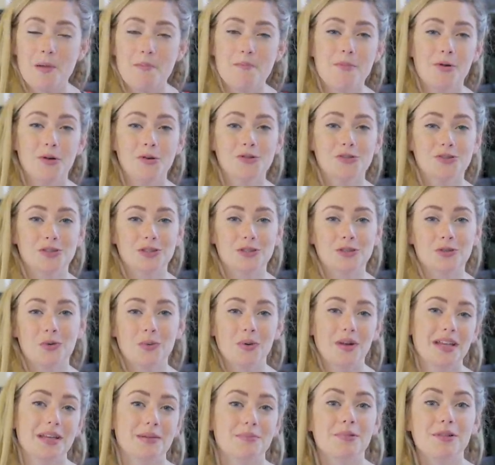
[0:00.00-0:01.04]
most
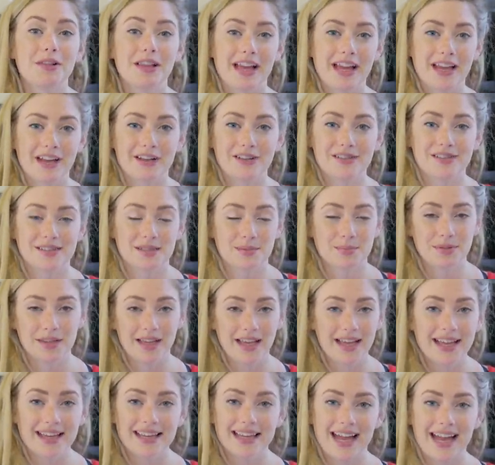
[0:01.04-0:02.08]
annoying players to
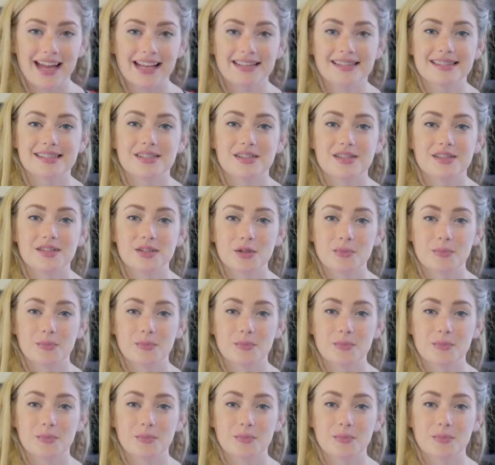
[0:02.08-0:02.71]
play against,